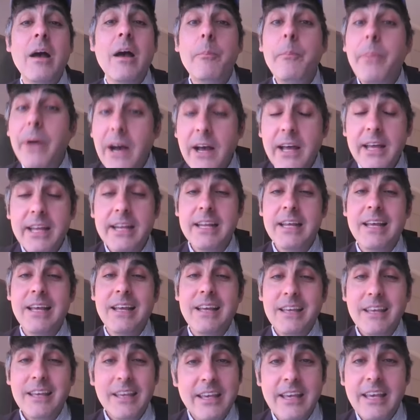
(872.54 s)
but
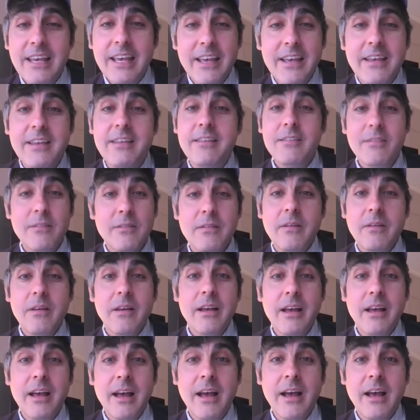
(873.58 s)
he is
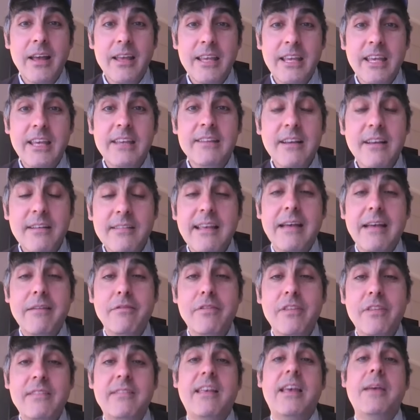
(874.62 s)
uh, he does
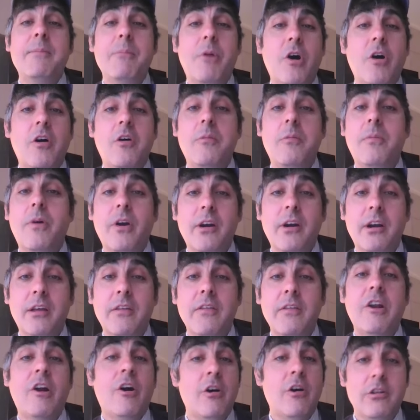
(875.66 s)
have the same hallmark
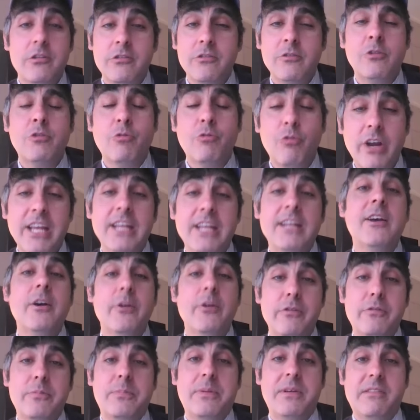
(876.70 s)
that all great
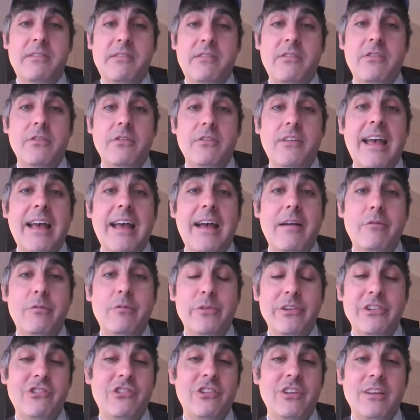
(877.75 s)
Ghostbusters have,
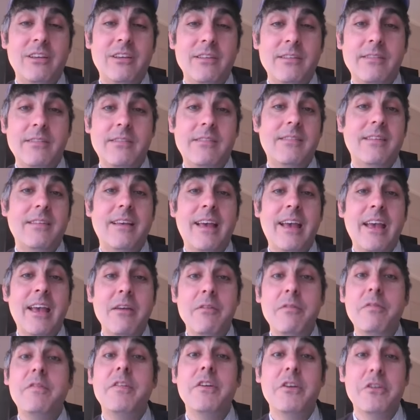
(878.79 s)
which is a
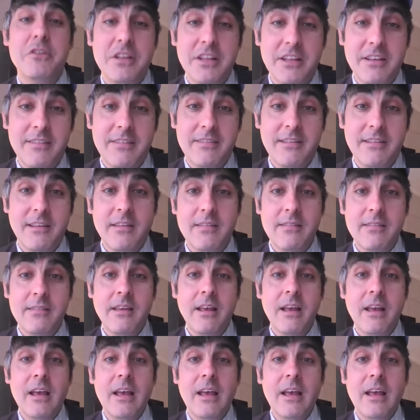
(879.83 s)
fearlessness.